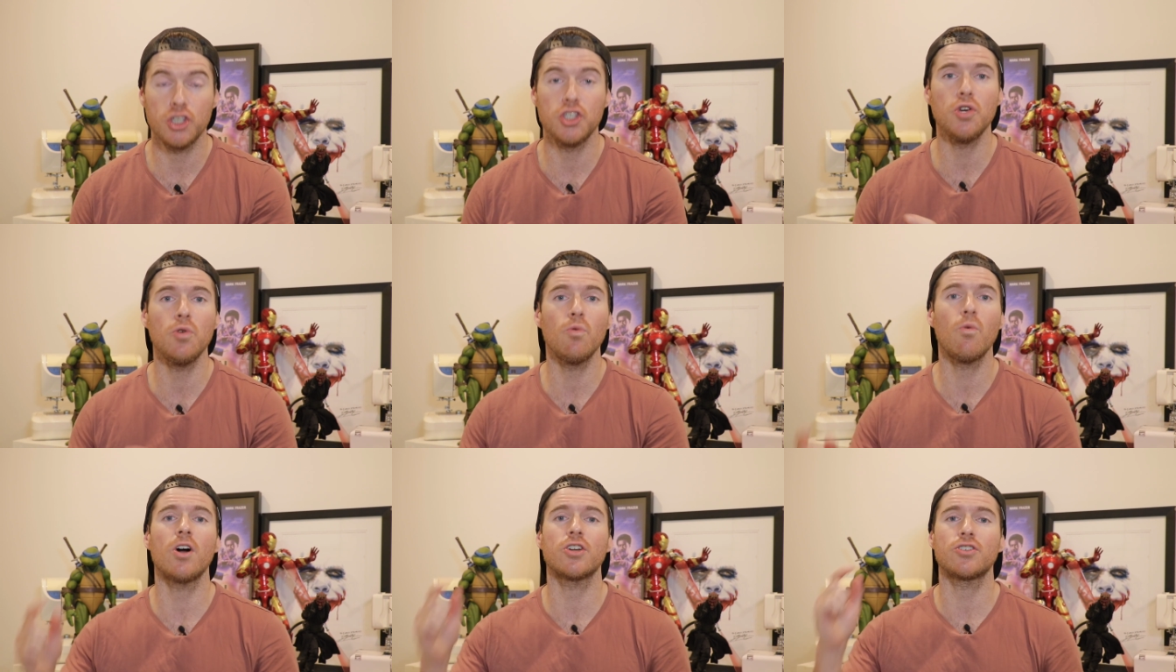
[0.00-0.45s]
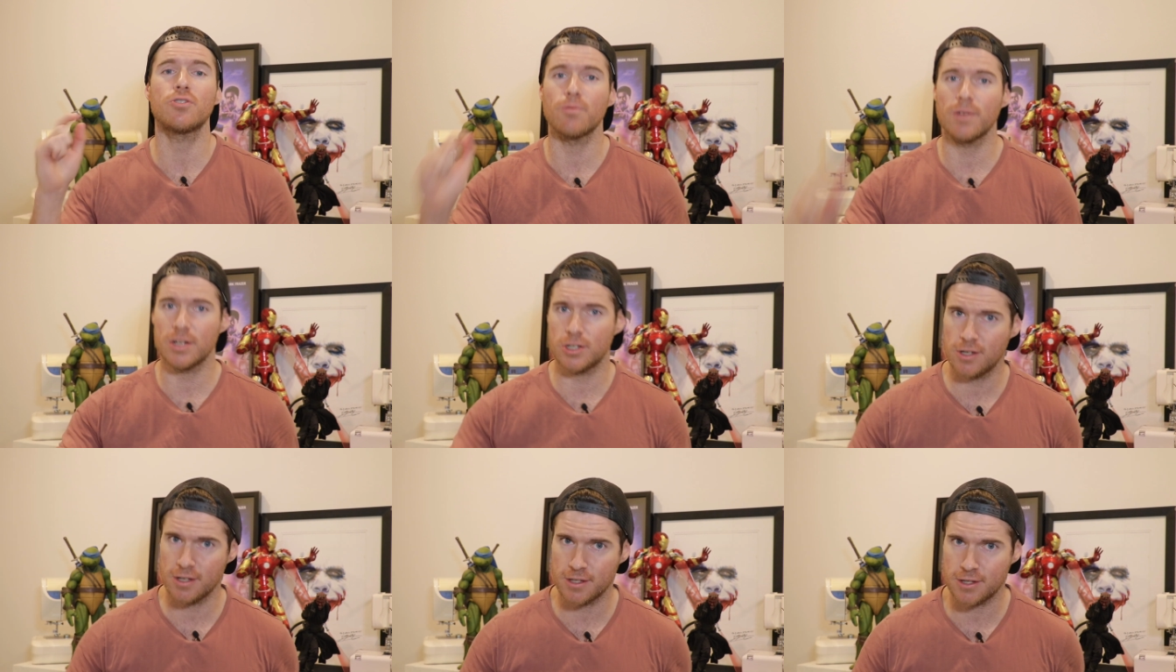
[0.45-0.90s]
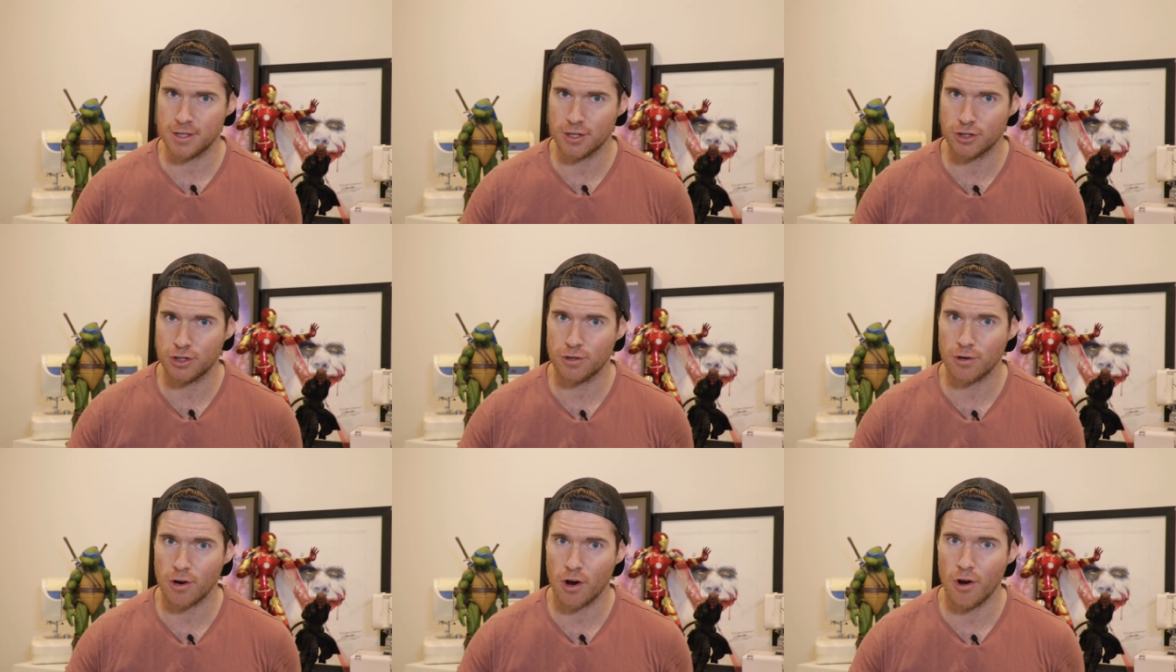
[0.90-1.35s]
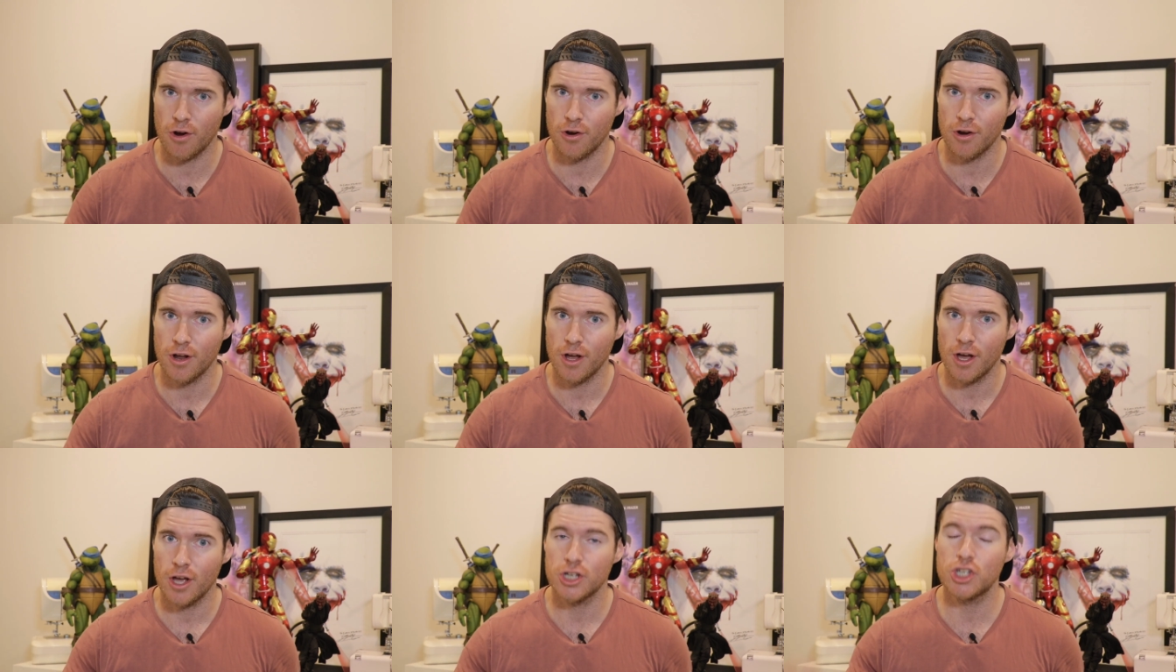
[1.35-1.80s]
You watch Richard
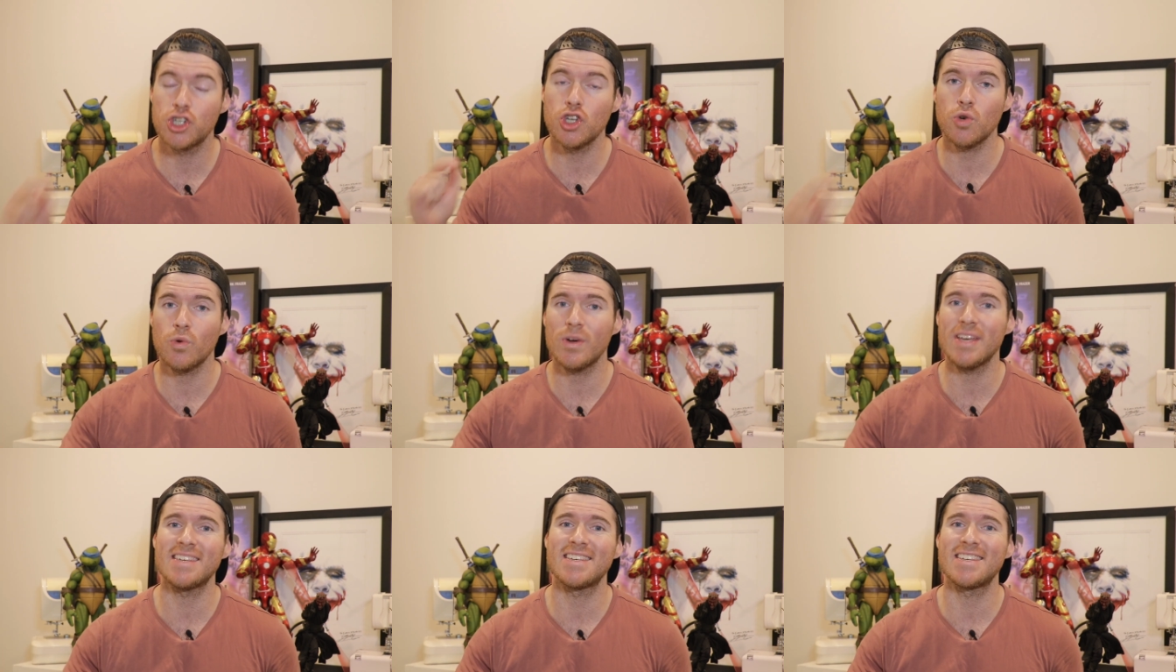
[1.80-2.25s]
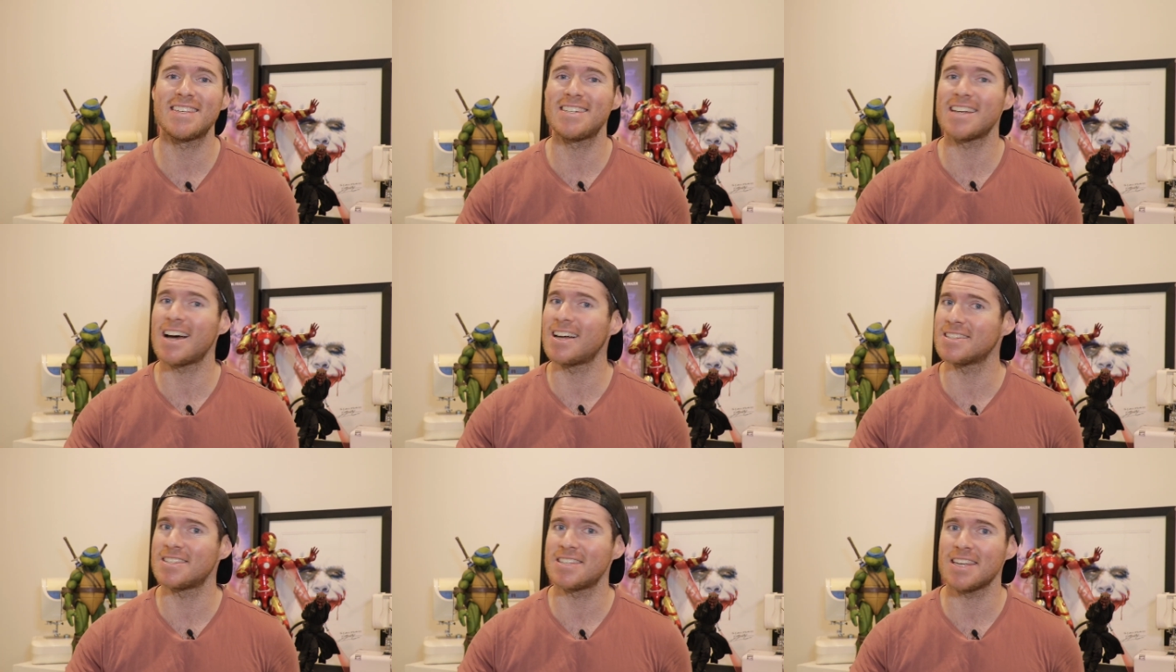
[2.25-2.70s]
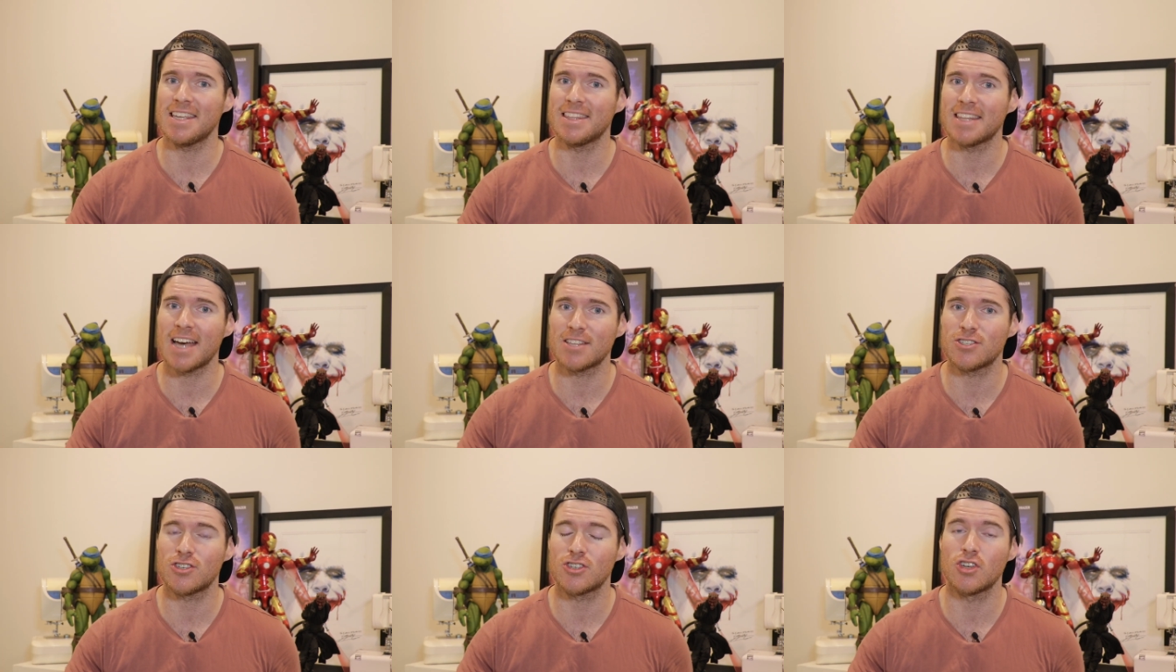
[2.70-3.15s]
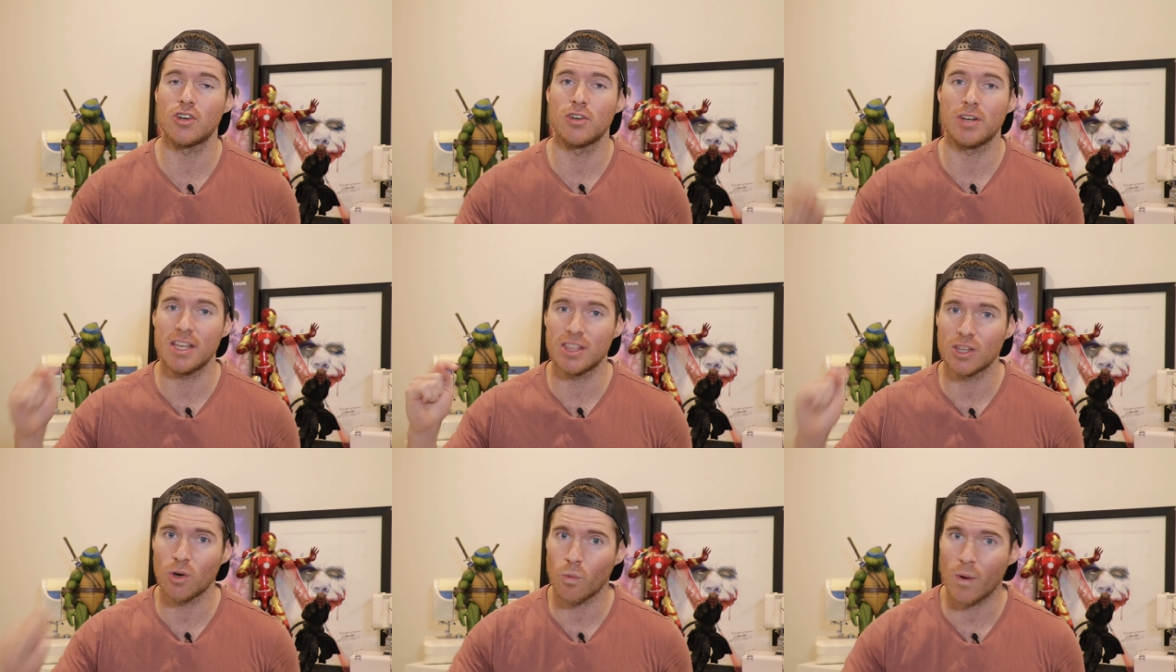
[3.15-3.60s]
Citrone do his stunts in that
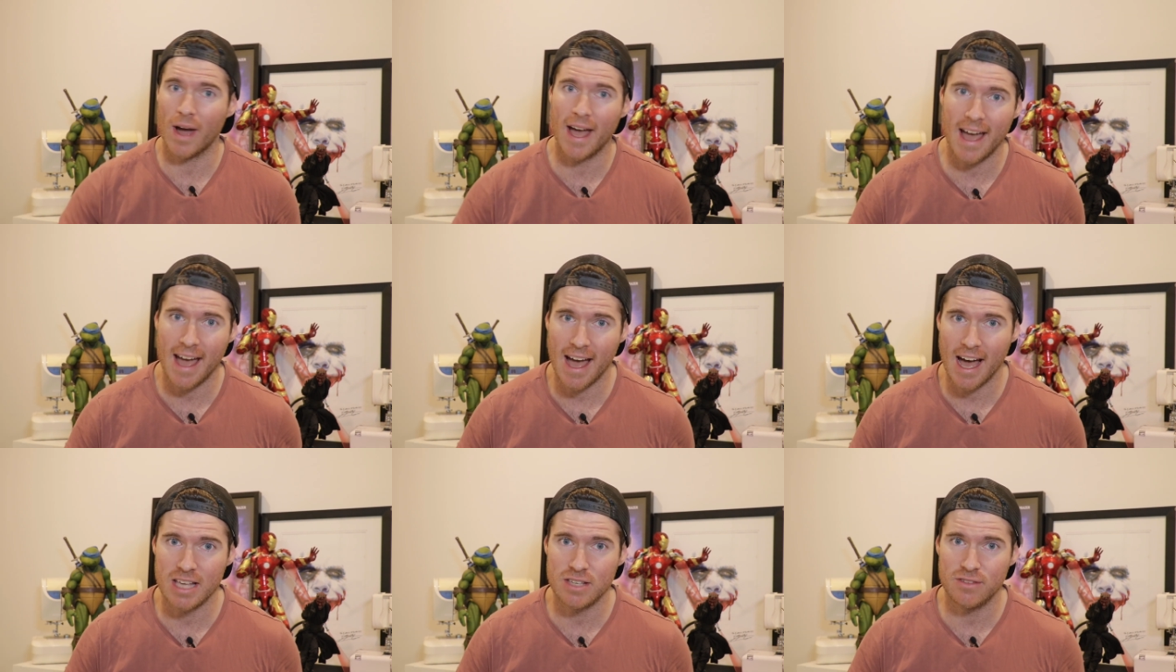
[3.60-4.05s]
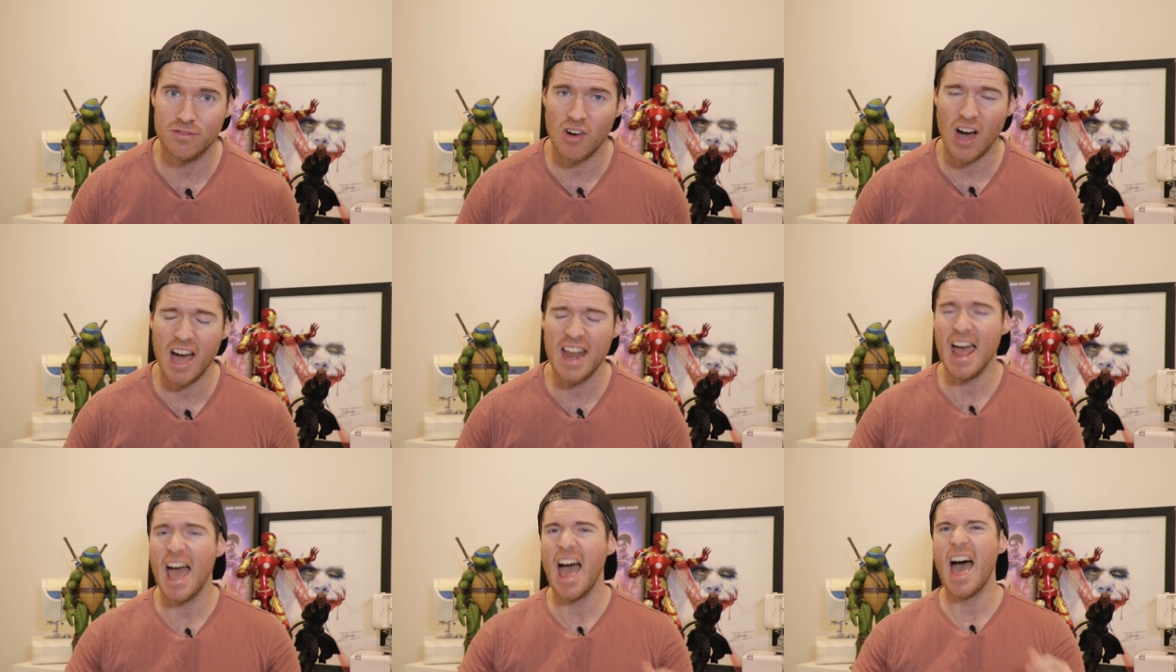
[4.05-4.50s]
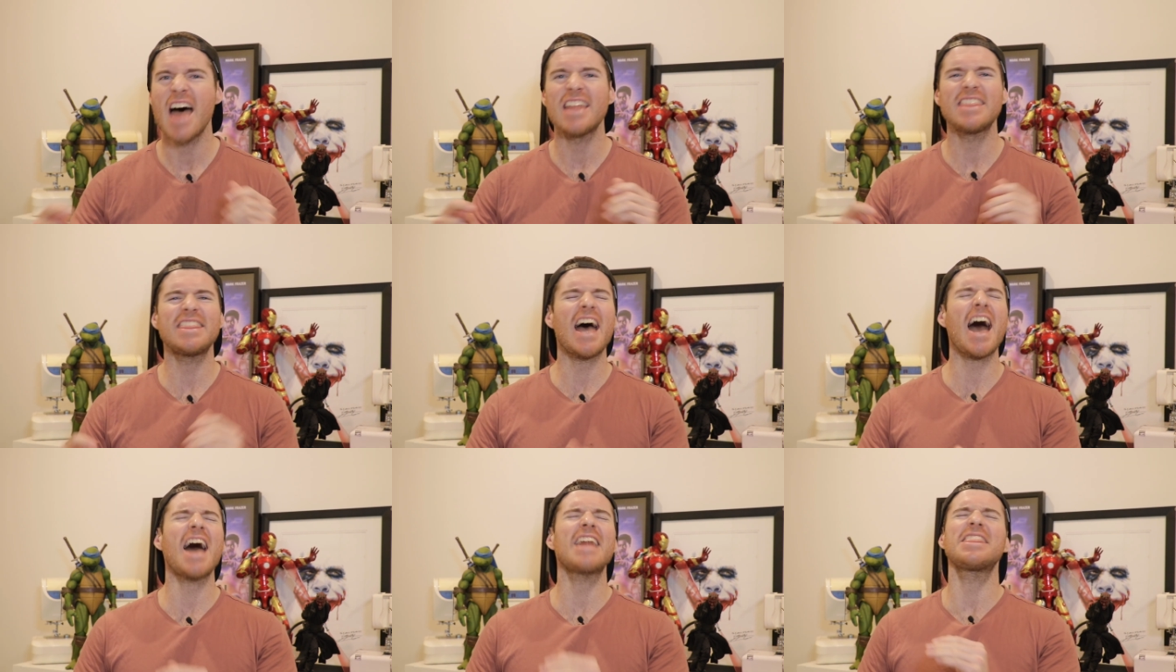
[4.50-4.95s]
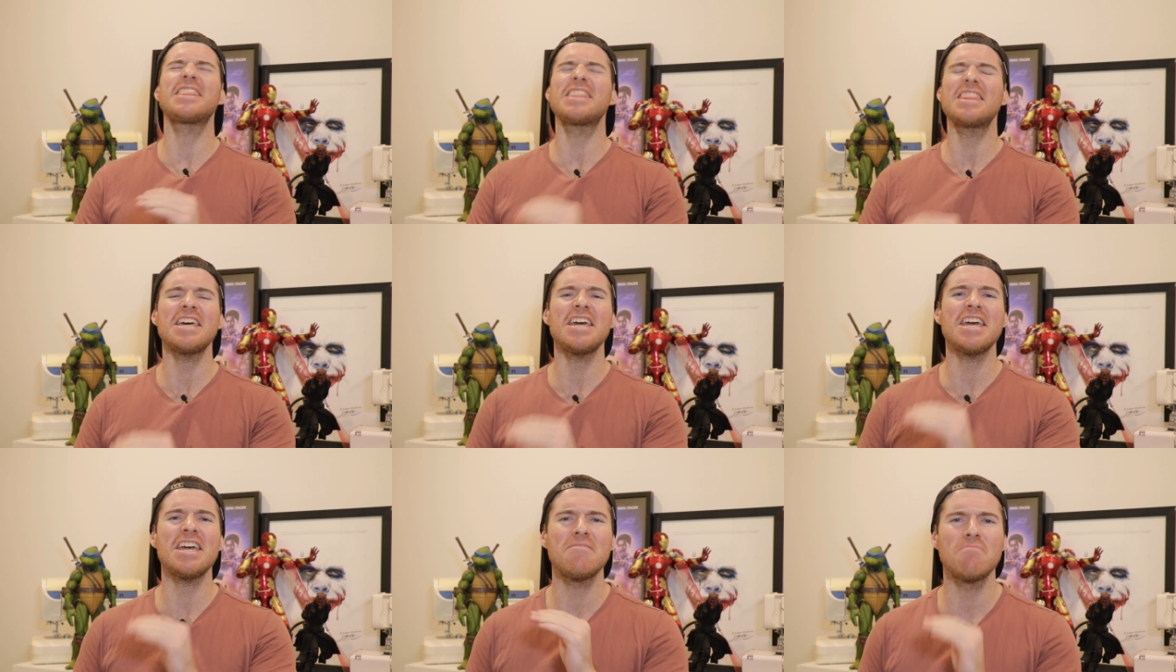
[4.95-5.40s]
suit in the warehouse fight. That
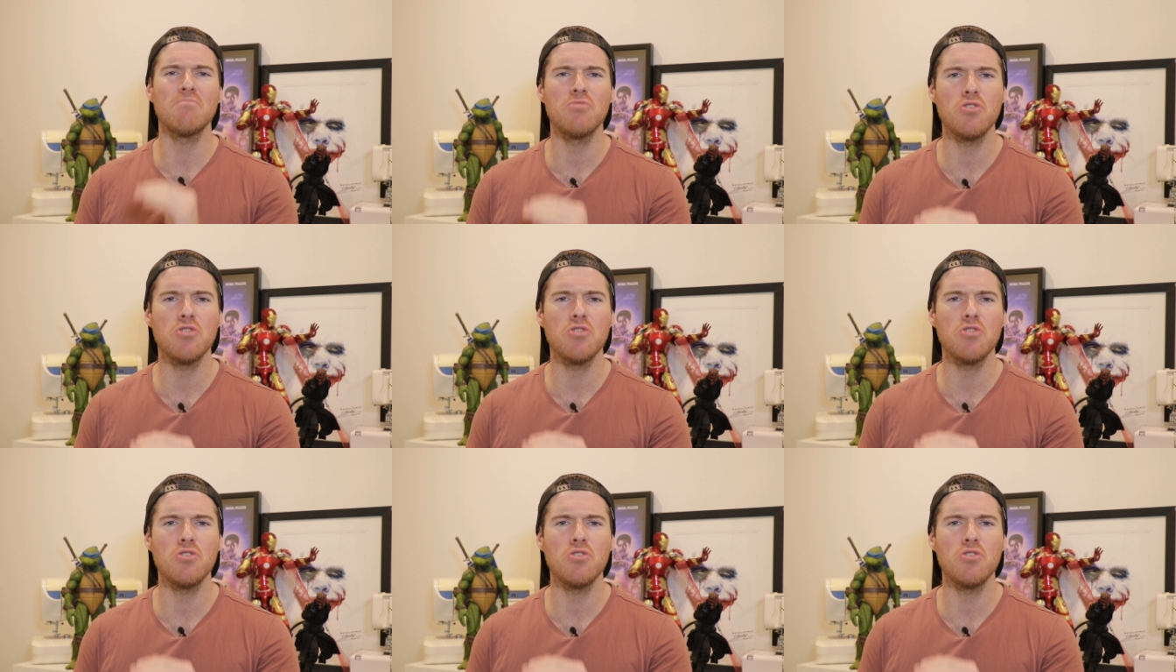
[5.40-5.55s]
thing